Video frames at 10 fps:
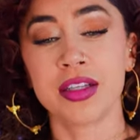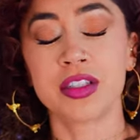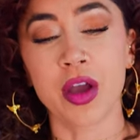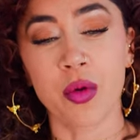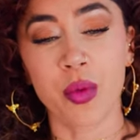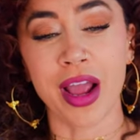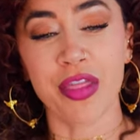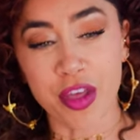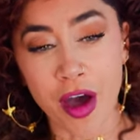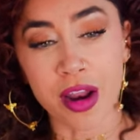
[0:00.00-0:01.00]
So what I
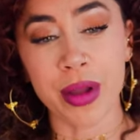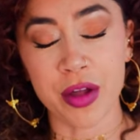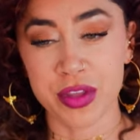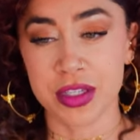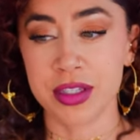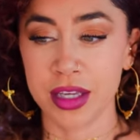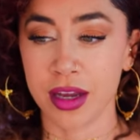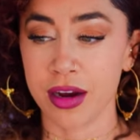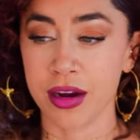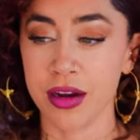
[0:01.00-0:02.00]
thought about this
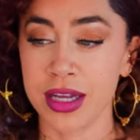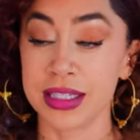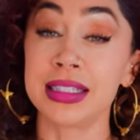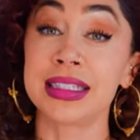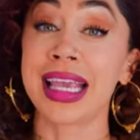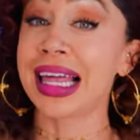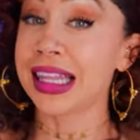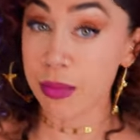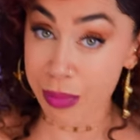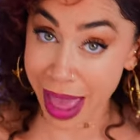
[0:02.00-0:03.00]
year,
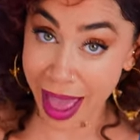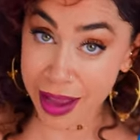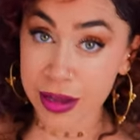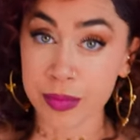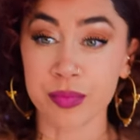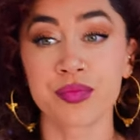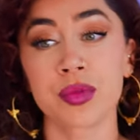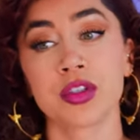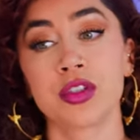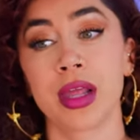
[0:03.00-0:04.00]
scaling back
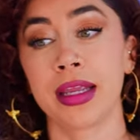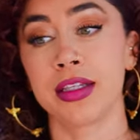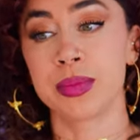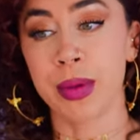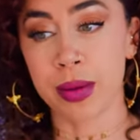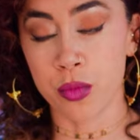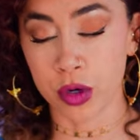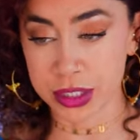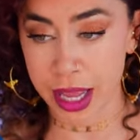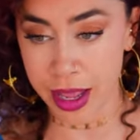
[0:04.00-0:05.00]
so that I could spend
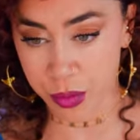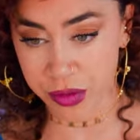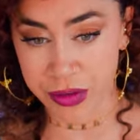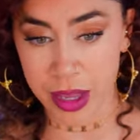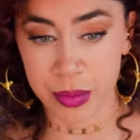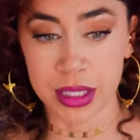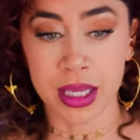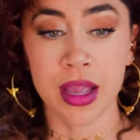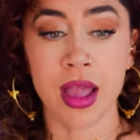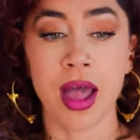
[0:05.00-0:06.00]
more time with
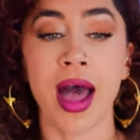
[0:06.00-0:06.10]
family.